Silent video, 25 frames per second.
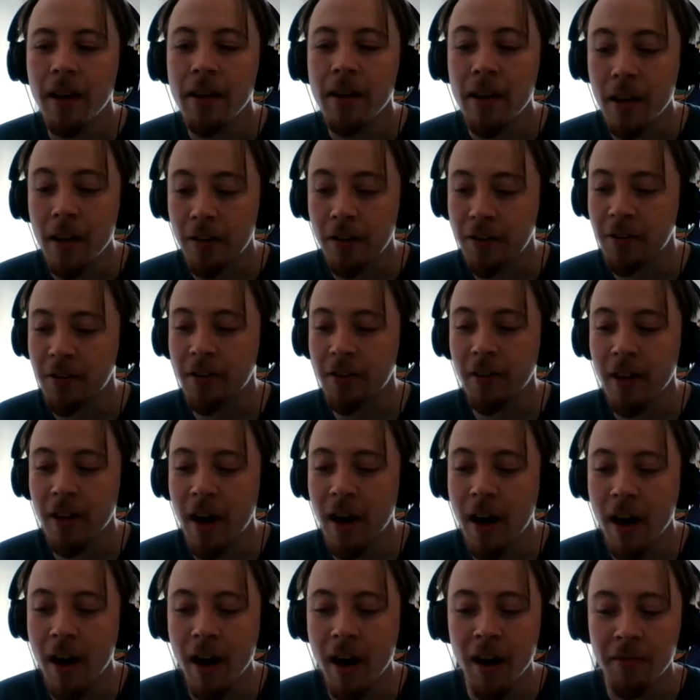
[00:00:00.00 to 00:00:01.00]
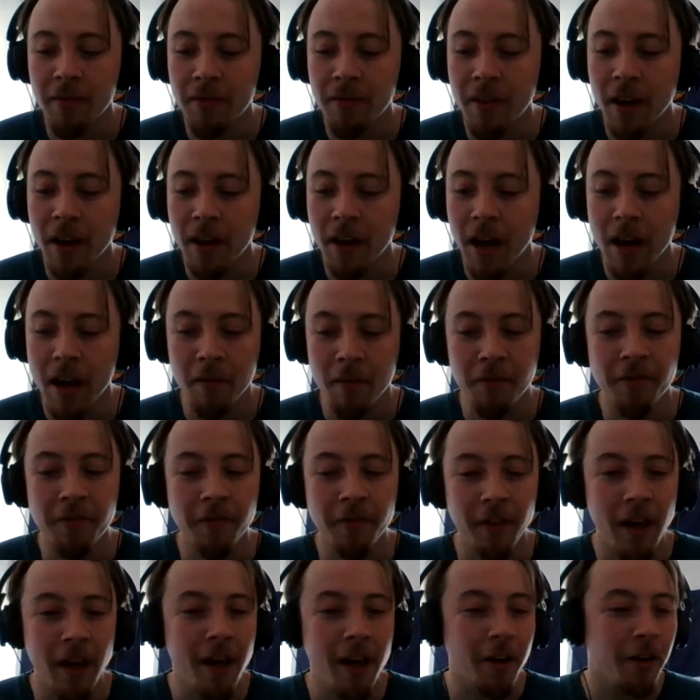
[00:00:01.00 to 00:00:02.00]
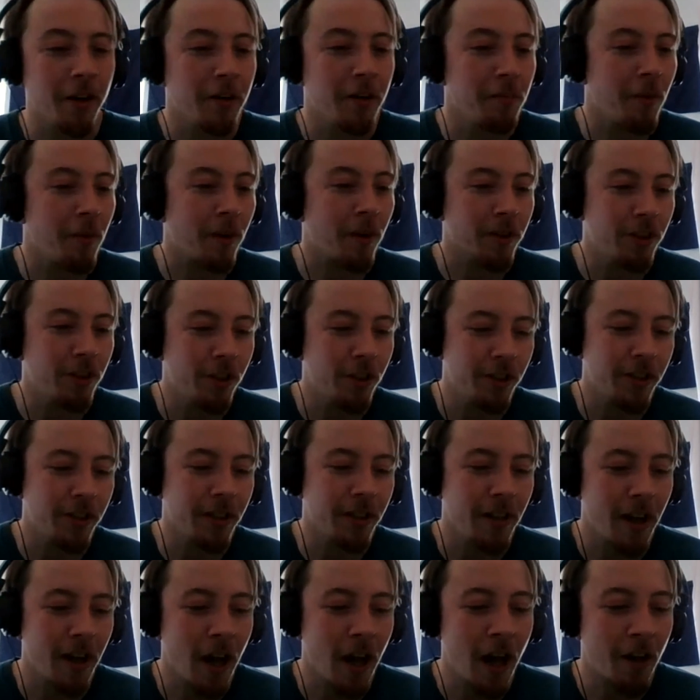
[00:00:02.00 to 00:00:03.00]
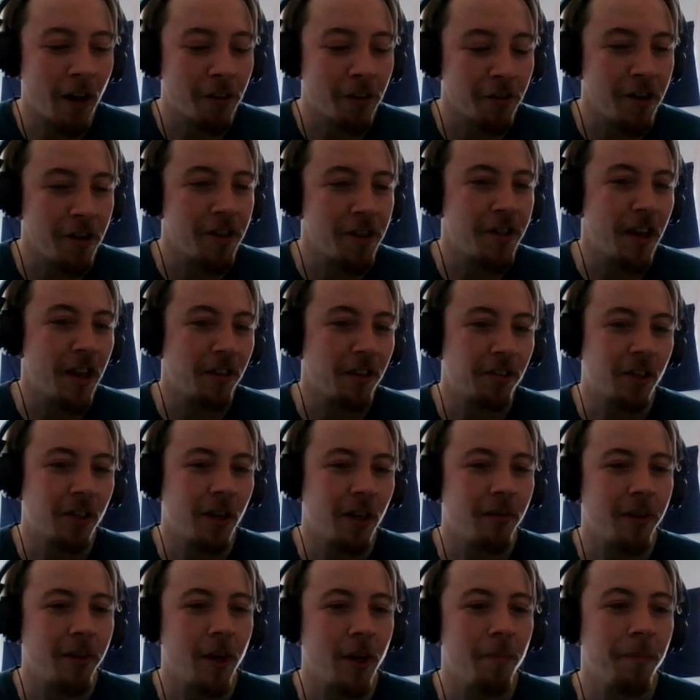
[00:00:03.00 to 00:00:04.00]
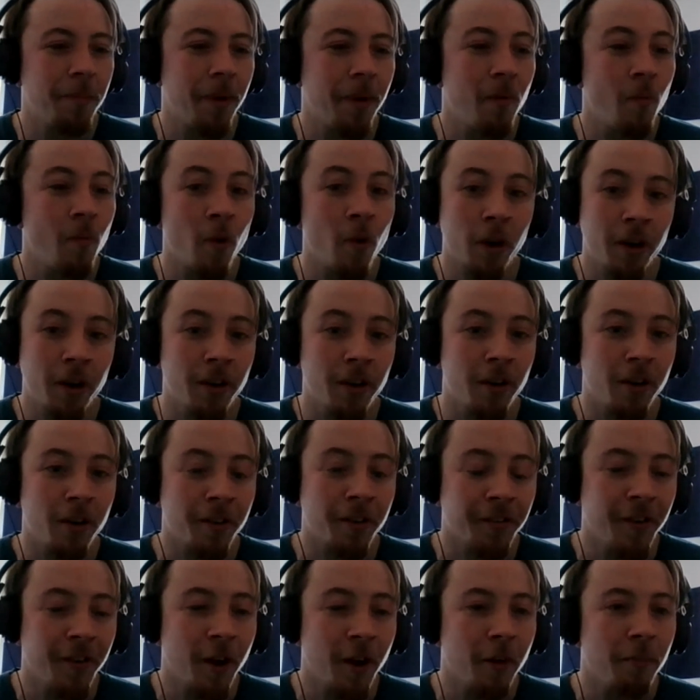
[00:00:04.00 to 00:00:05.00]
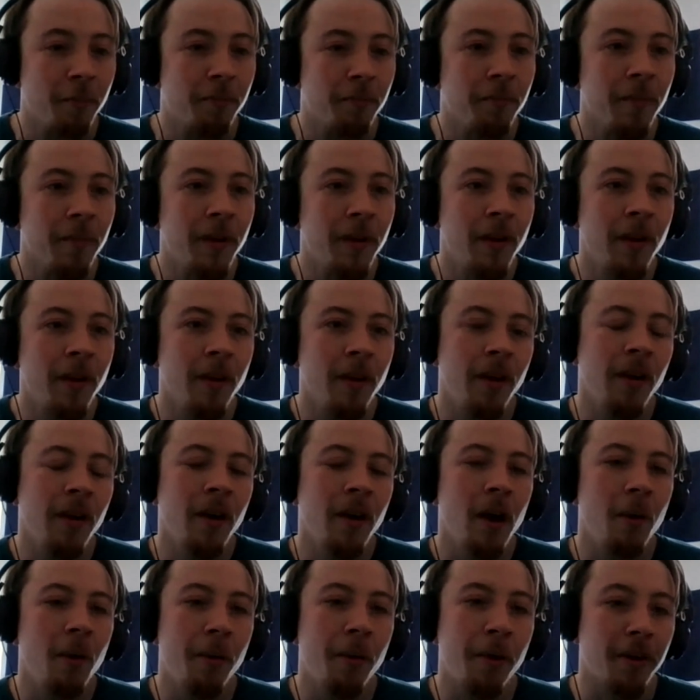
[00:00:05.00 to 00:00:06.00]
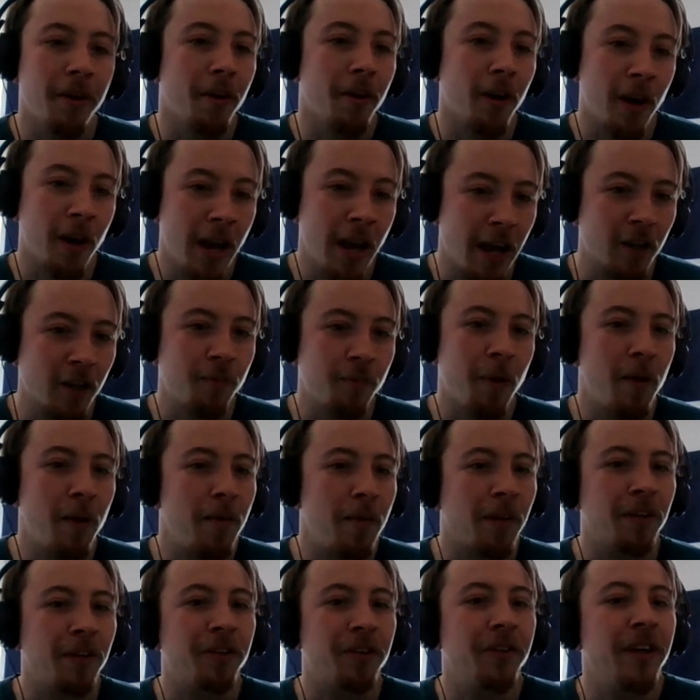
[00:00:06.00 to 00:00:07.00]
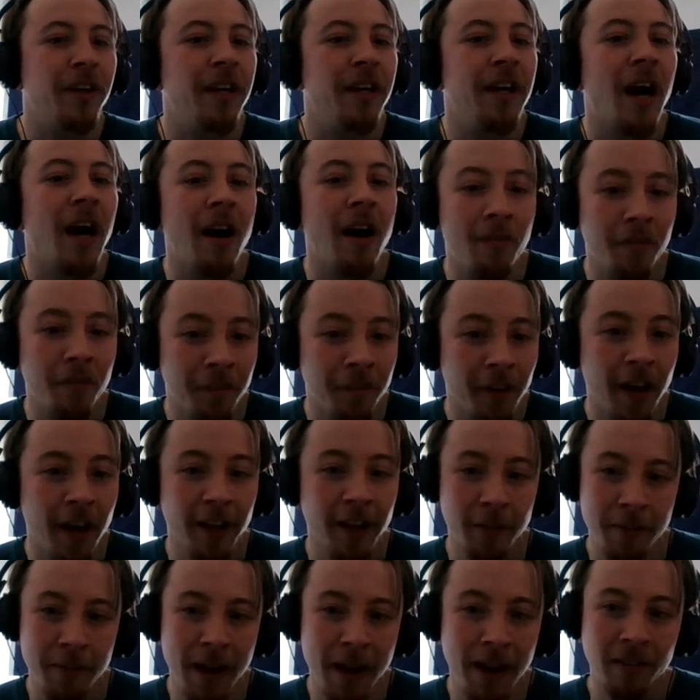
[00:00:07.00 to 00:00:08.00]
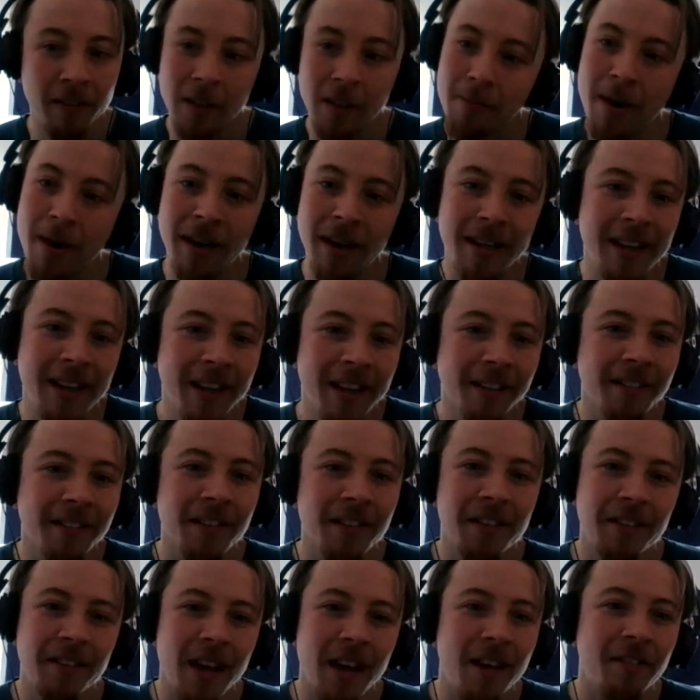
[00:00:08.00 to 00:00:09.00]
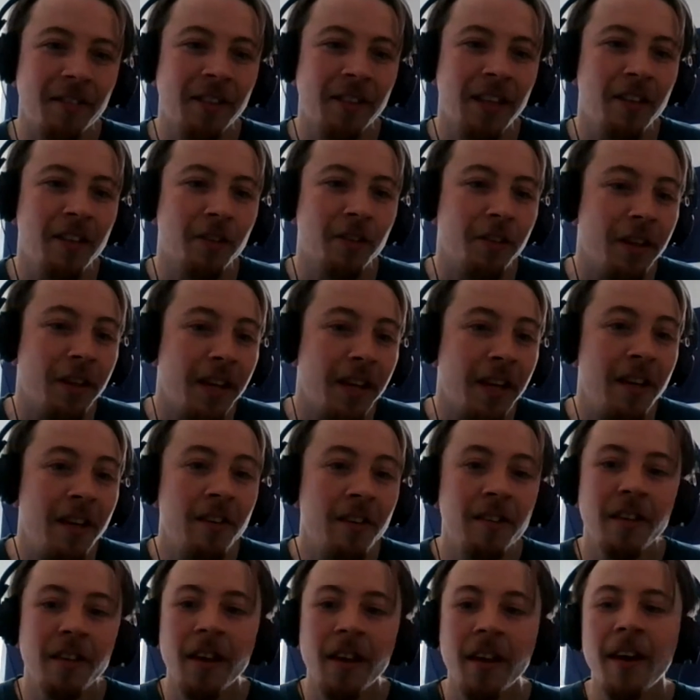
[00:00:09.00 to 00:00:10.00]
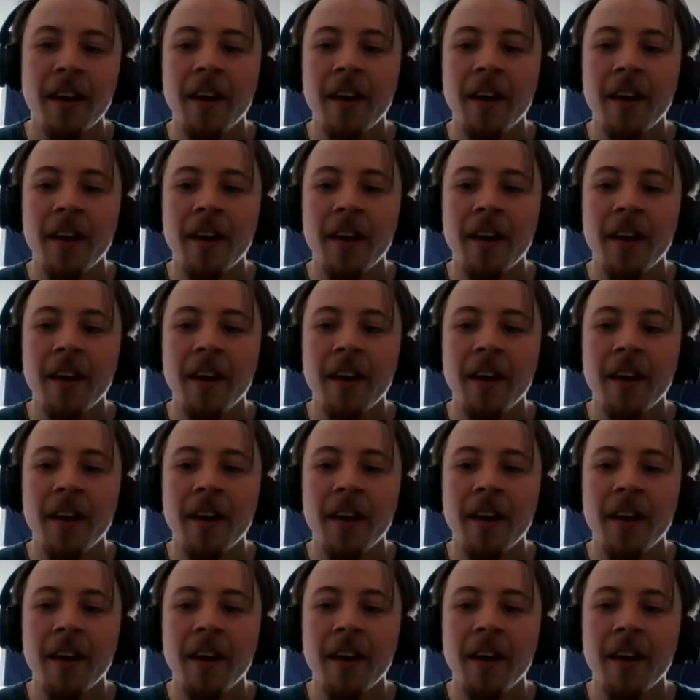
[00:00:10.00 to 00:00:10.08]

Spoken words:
Yes, I am flat out in March. 3 things coming up. I'm working on a film about an ex-paramilitary having flashbacks to a man he killed in the 70s or 80s